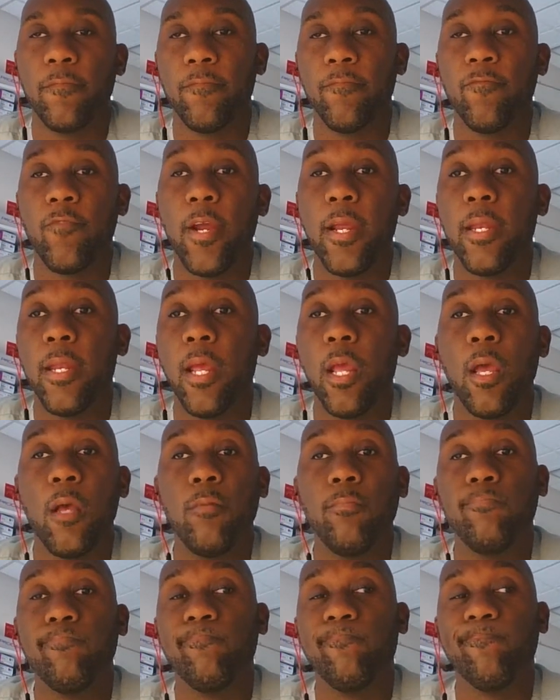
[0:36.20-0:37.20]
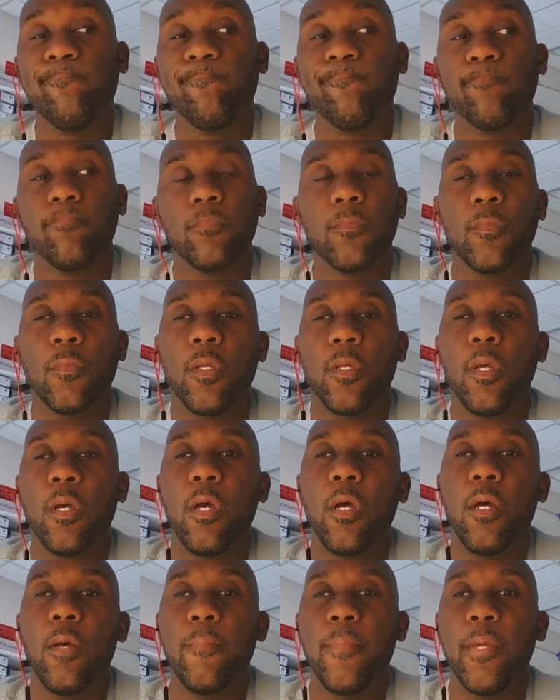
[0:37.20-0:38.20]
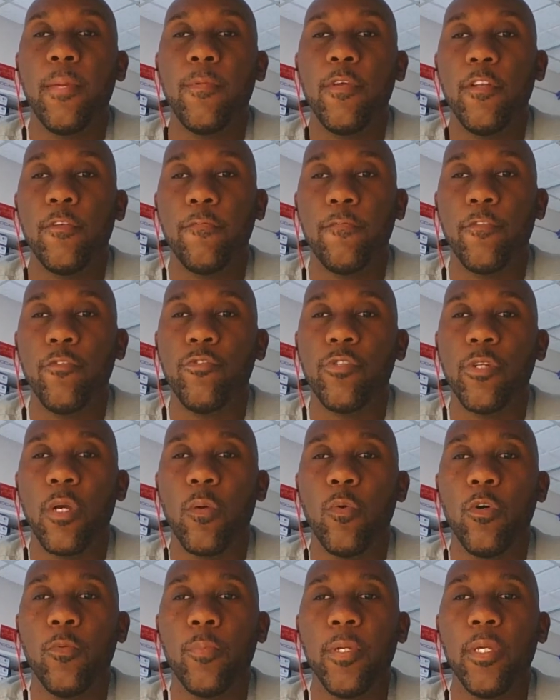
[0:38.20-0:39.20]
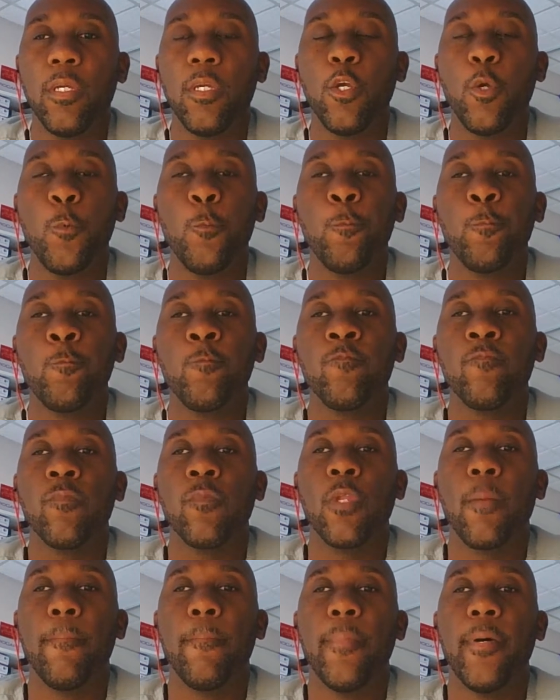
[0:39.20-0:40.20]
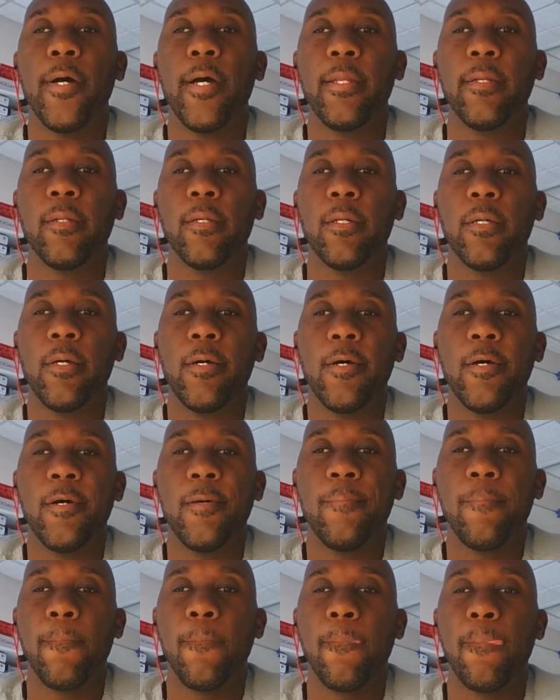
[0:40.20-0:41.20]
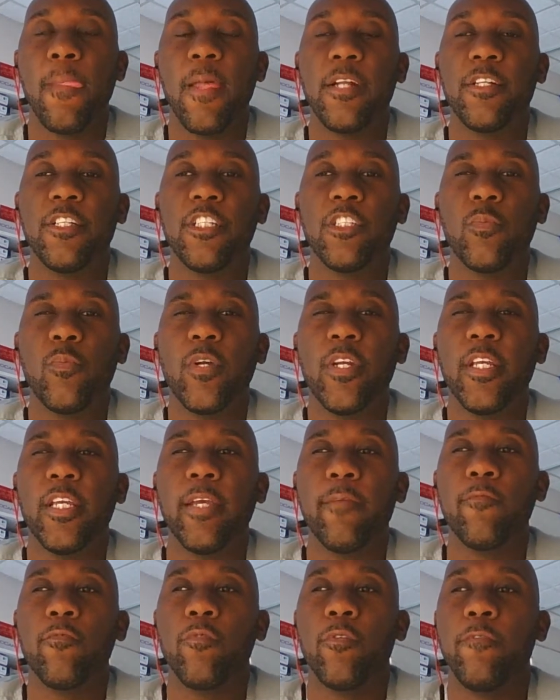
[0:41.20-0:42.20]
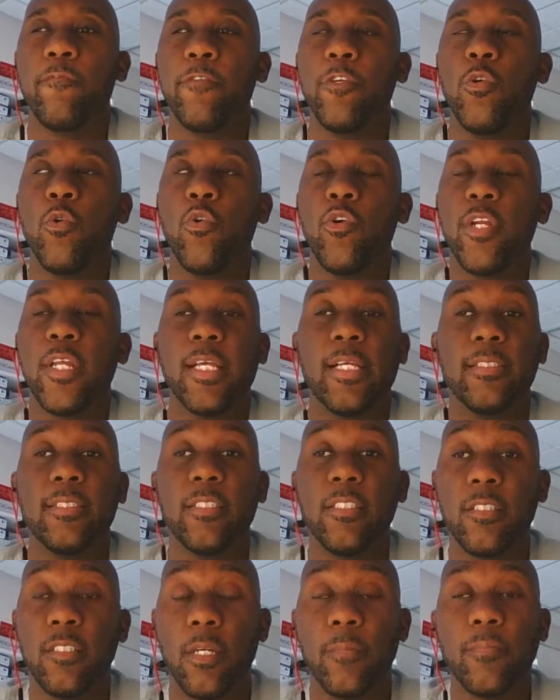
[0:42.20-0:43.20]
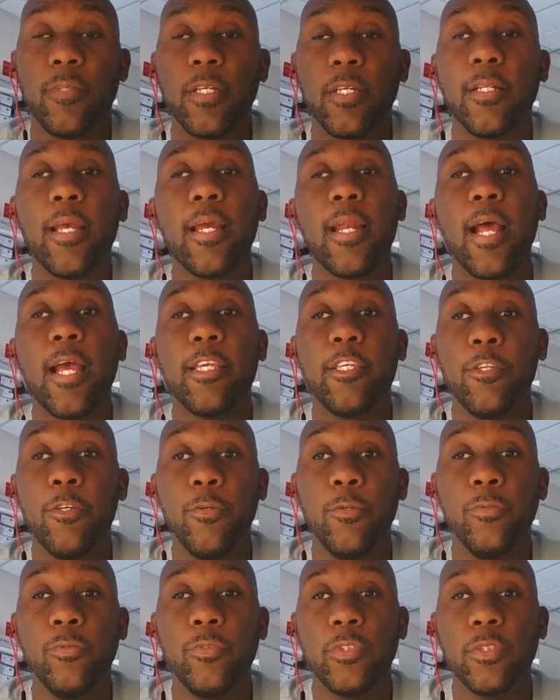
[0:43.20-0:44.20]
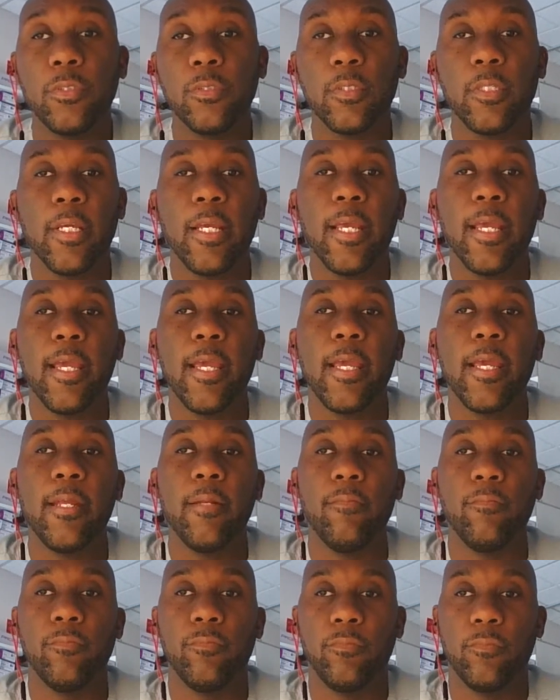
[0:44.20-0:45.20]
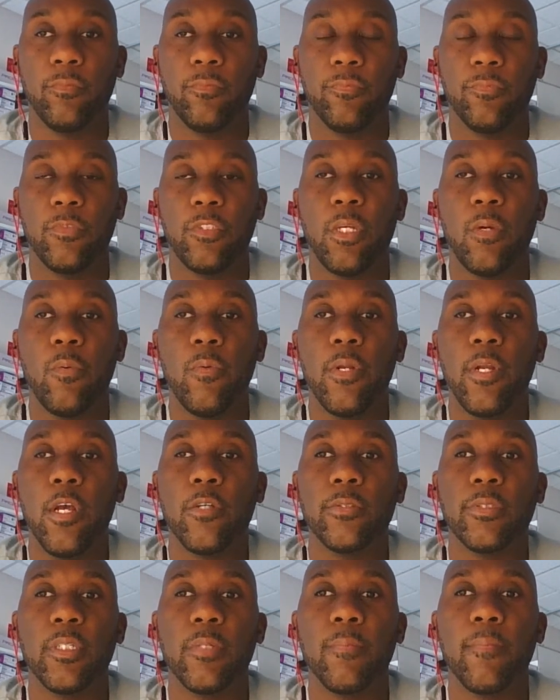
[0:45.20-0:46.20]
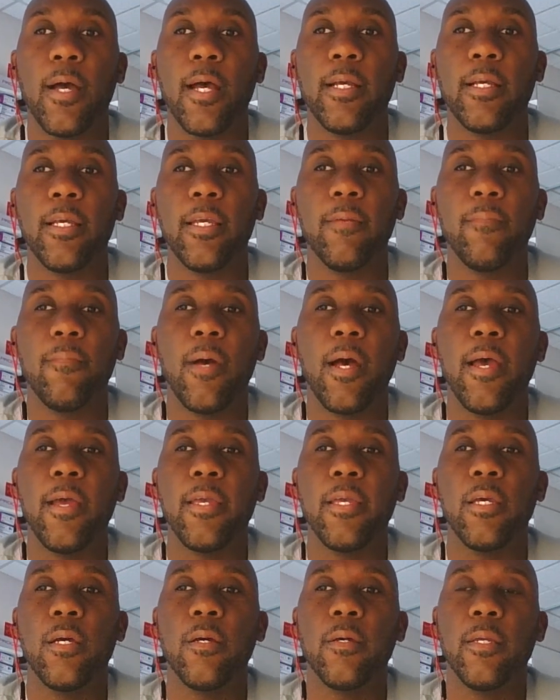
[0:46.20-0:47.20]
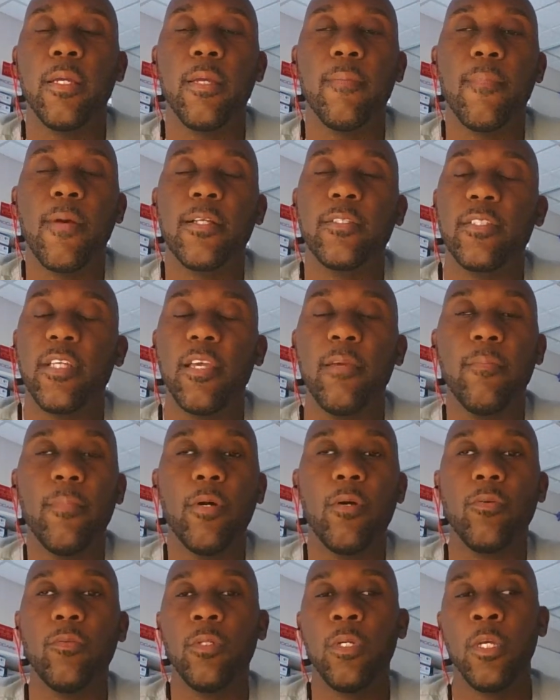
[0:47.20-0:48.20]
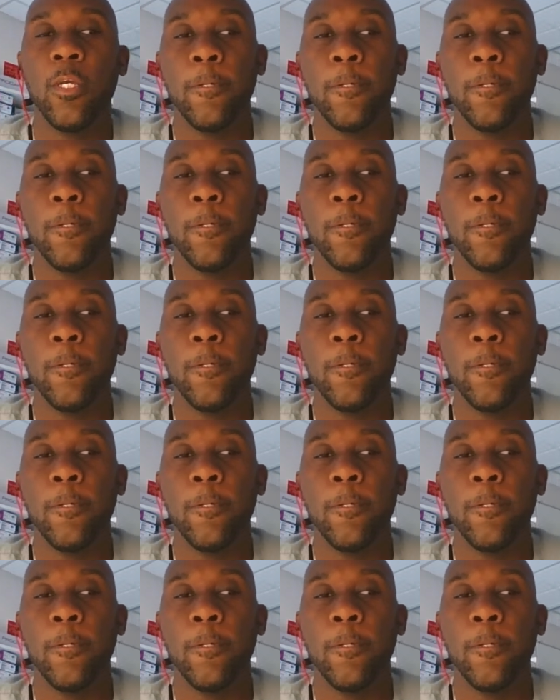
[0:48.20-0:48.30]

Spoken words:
right now. Maybe in the future I will be. But I just want to give a review on it because it's something that I use, and someone else in my same boat,